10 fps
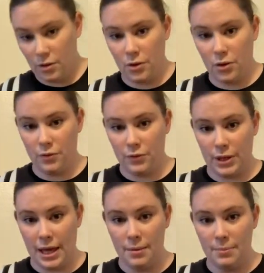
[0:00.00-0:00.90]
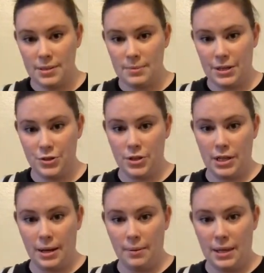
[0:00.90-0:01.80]
overlap. Let's make sure that
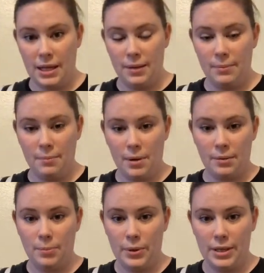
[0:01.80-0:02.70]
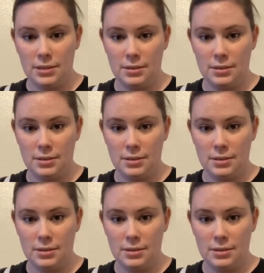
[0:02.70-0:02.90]
I am hitting my mark point.